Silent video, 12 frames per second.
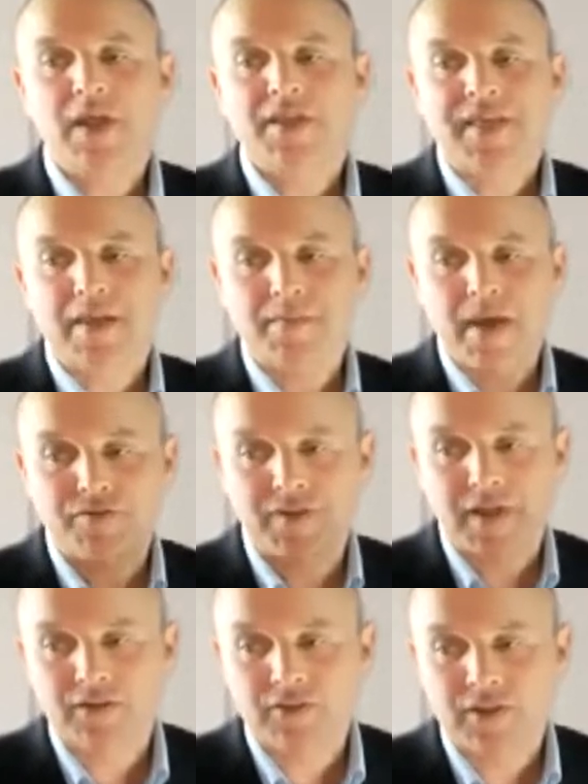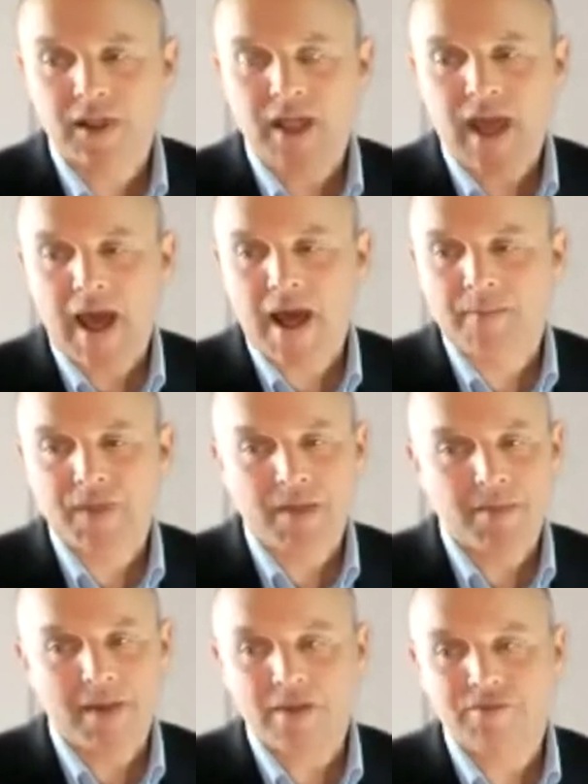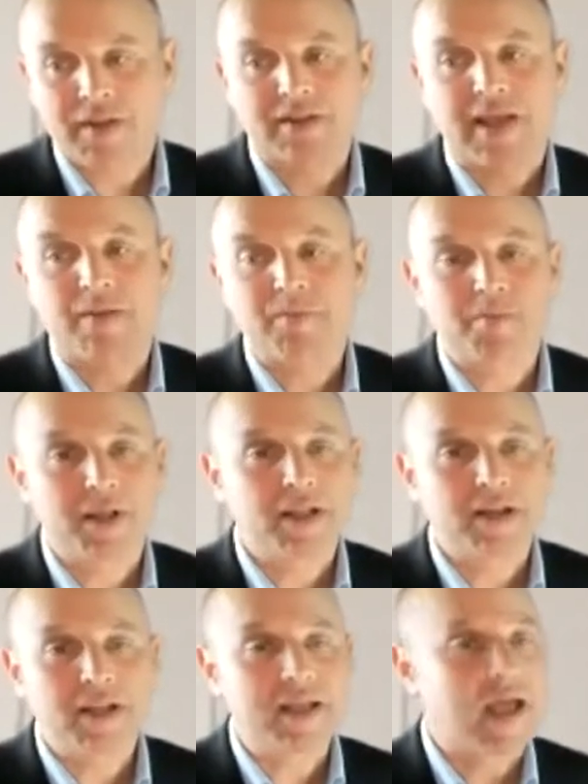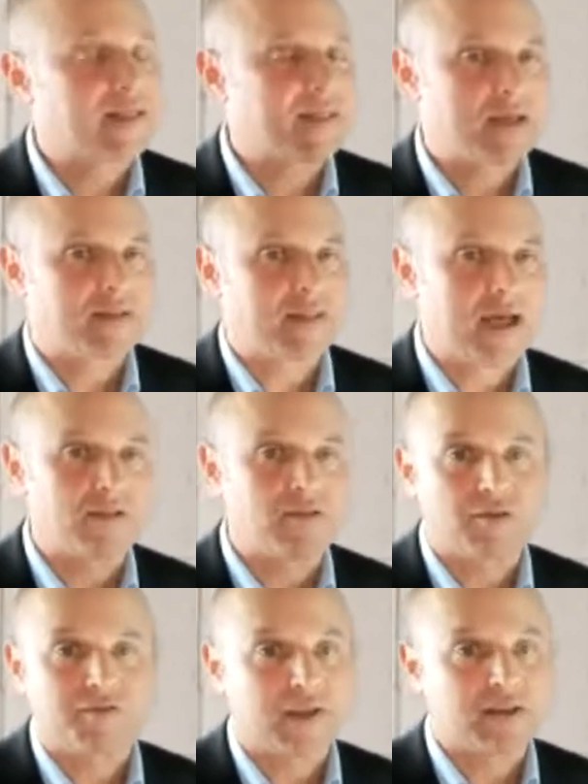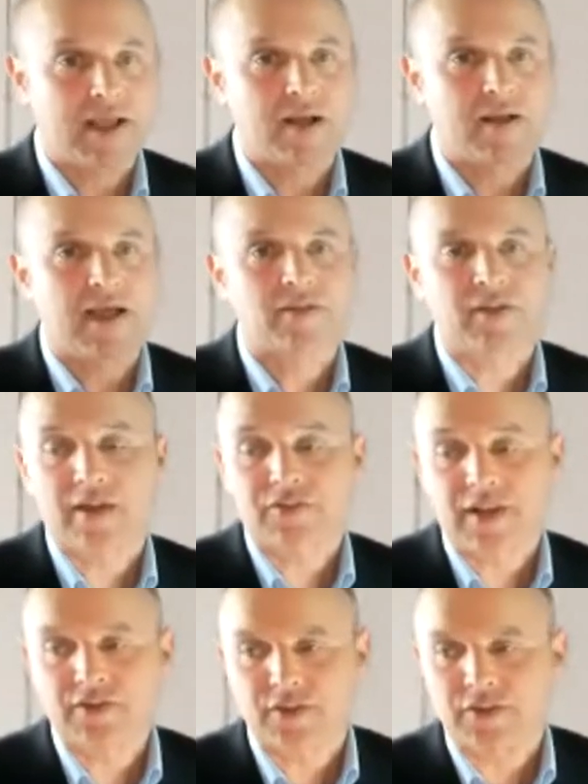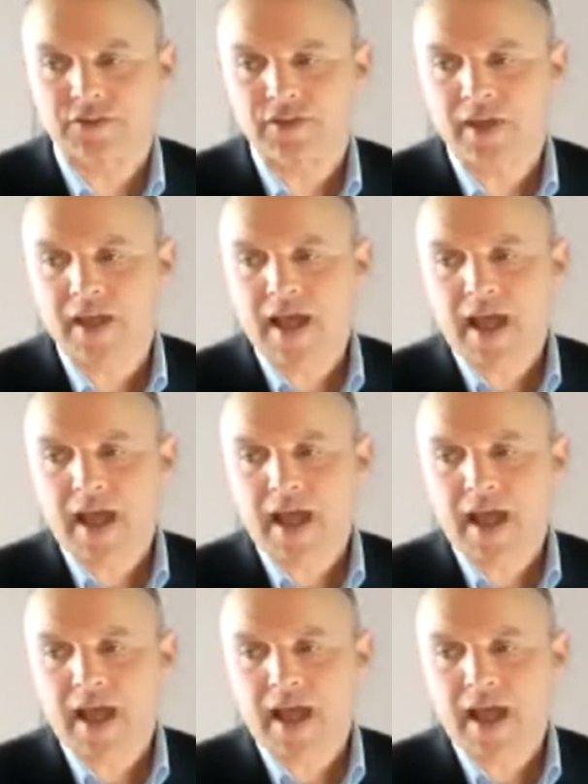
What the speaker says: They may affect our mobility, and they'll affect our senses.